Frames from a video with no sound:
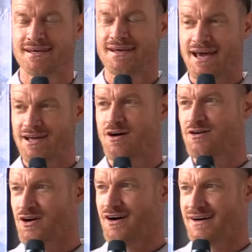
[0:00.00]
at all
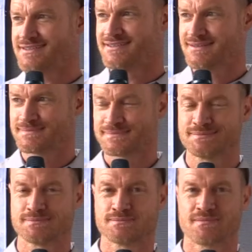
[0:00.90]
costs.
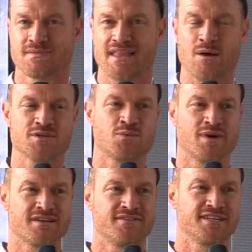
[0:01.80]
That was
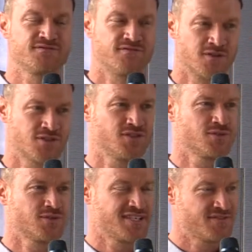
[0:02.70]
one of his
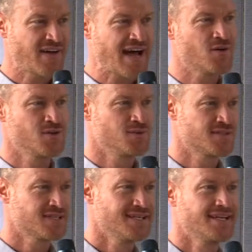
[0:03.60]
virtues, his values,
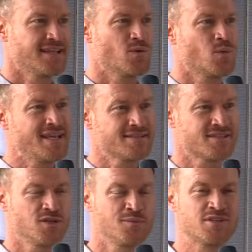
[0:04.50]
that we as
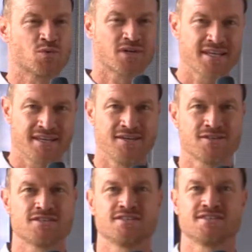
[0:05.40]
humans were here
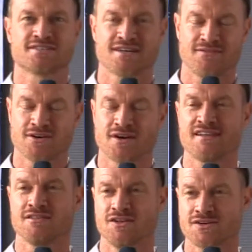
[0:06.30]
to discover
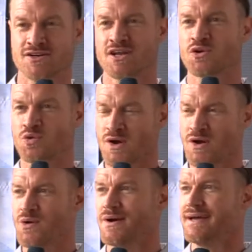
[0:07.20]
and learn and
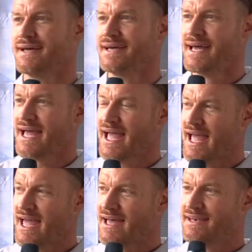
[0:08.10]
grow.
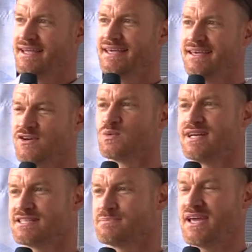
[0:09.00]
And even when
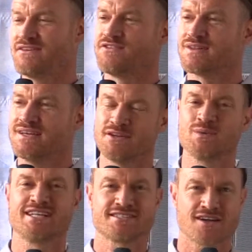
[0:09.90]
it's painful, even
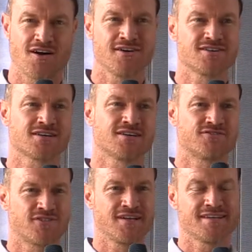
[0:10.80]
when it's hard to
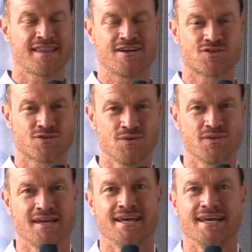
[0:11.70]
confront that truth,
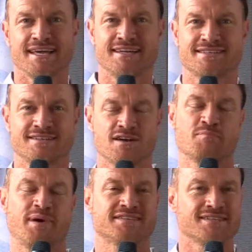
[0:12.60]
it is in our
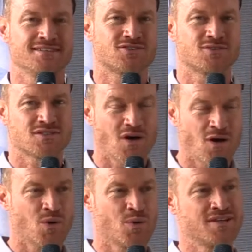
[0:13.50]
best interest
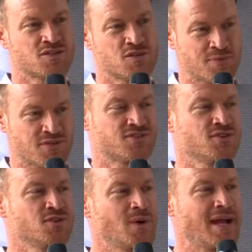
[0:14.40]
always to
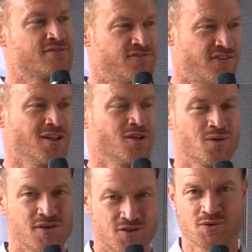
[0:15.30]
pursue and follow
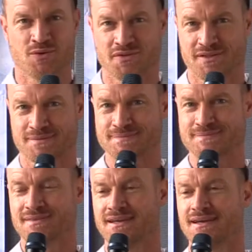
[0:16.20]
the truth.
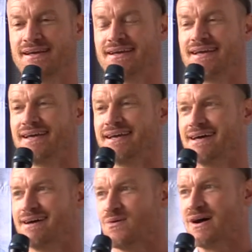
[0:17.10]

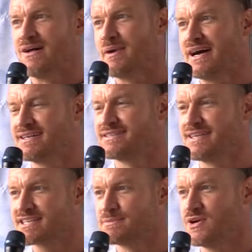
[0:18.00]
Well, by his
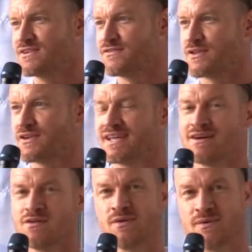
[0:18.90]
next book, Further
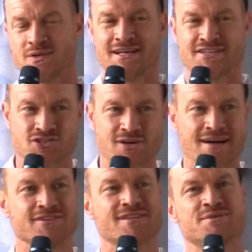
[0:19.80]
Down the Road Less
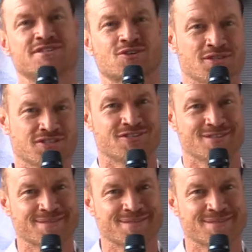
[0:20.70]
Traveled, he was a Christian,